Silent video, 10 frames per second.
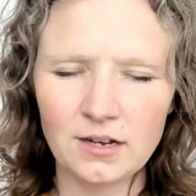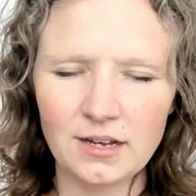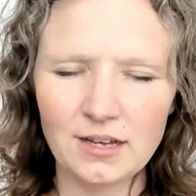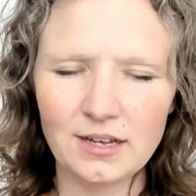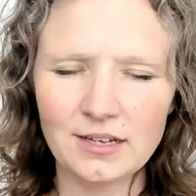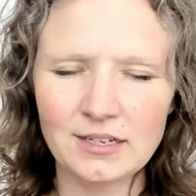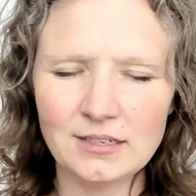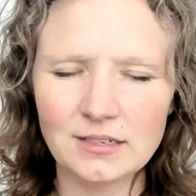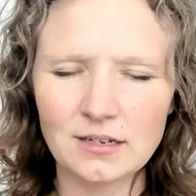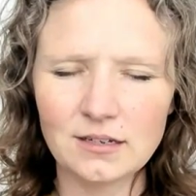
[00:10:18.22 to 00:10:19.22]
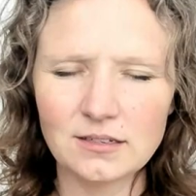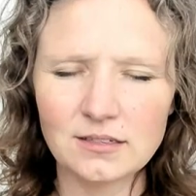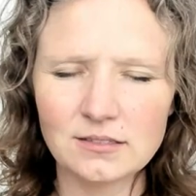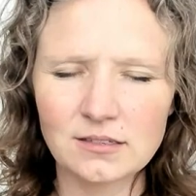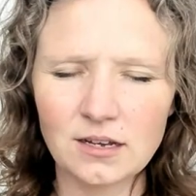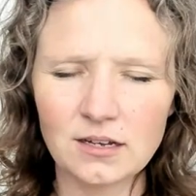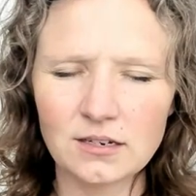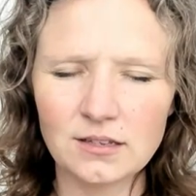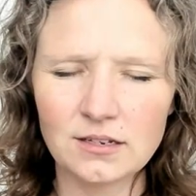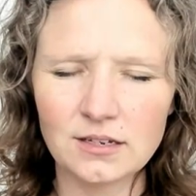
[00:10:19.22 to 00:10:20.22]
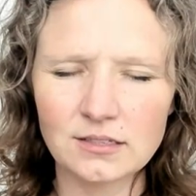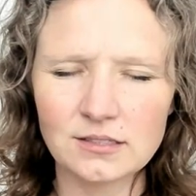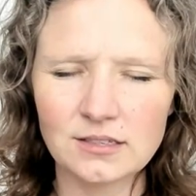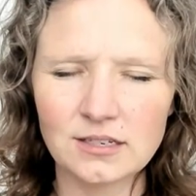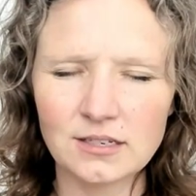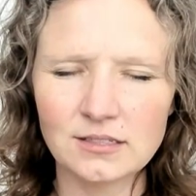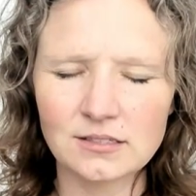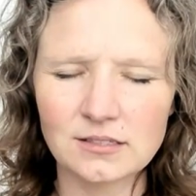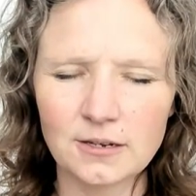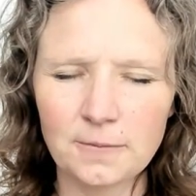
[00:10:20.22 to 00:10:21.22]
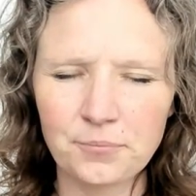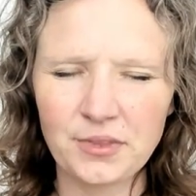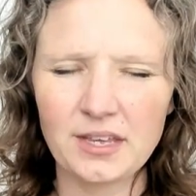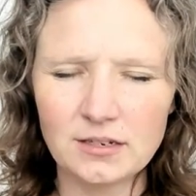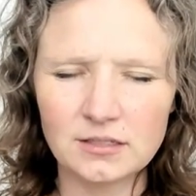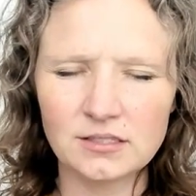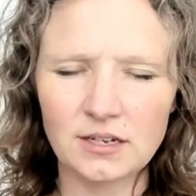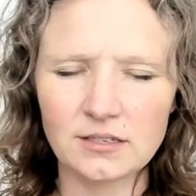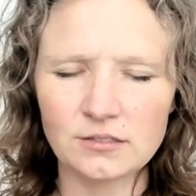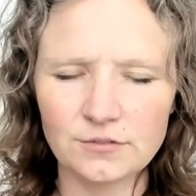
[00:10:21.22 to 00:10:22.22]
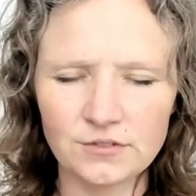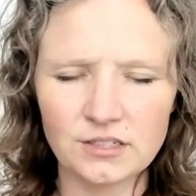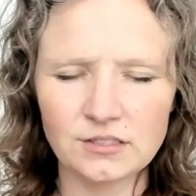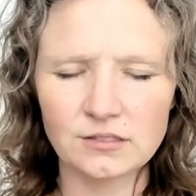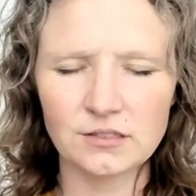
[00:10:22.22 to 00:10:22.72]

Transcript: And it's kind of, the next thing is indecisiveness,